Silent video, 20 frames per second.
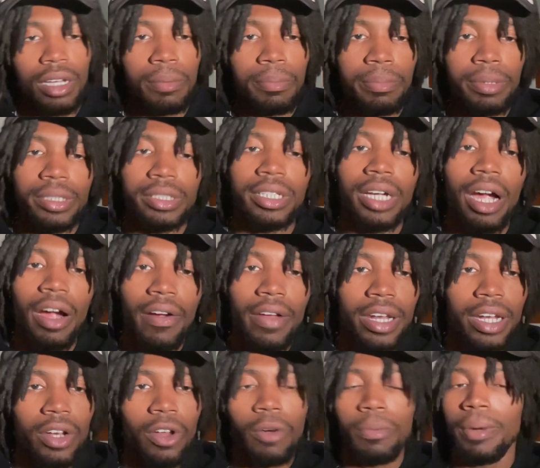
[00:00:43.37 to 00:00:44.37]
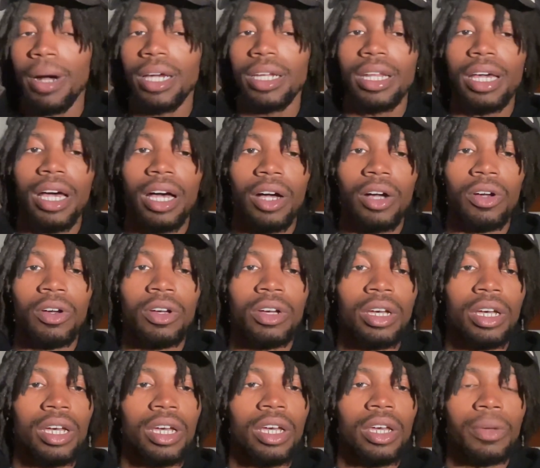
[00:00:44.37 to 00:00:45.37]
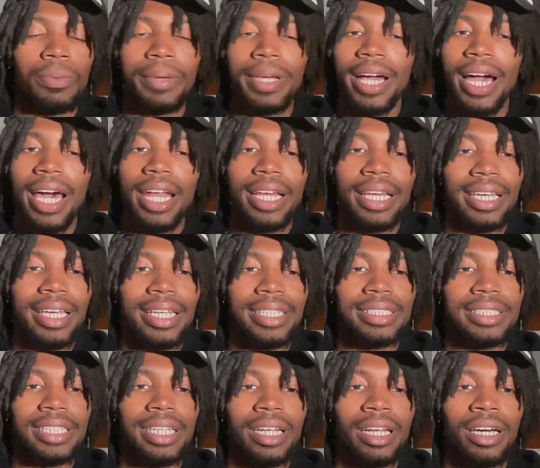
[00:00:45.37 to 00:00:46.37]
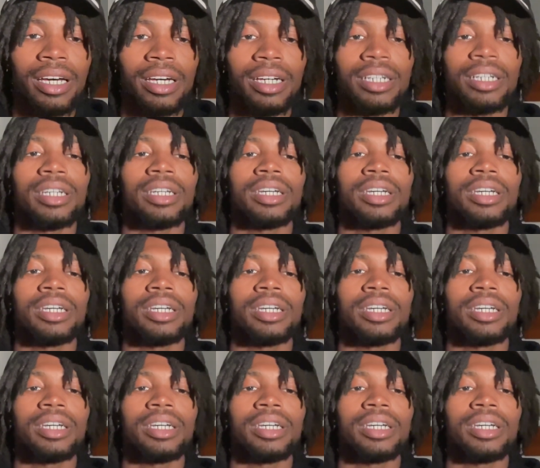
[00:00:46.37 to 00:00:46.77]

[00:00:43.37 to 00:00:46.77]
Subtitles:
but y'all already know by now we gotta get to the